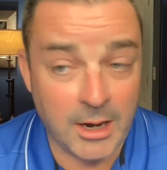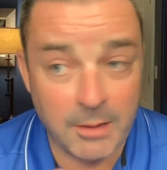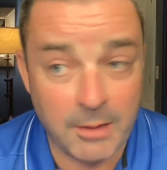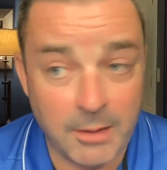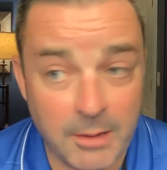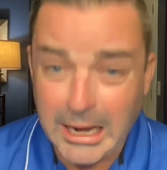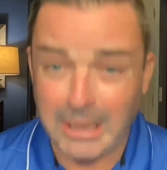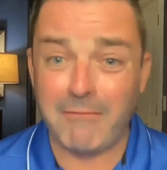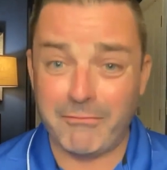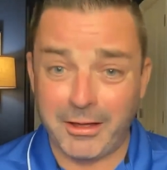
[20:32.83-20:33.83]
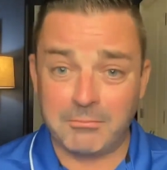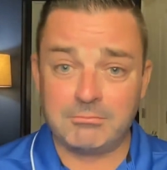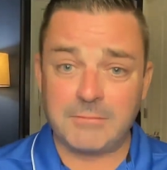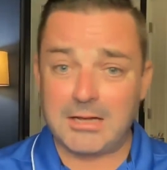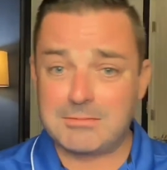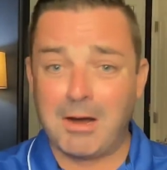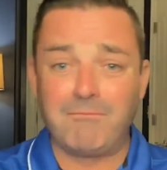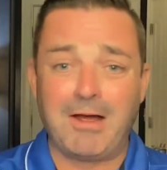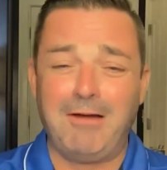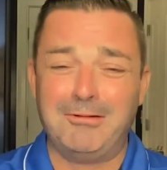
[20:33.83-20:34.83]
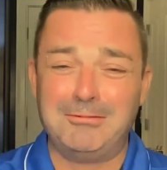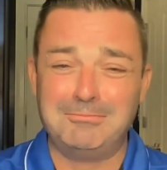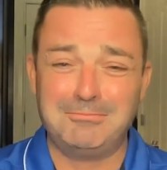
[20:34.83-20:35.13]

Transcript: But I love that's my favorite.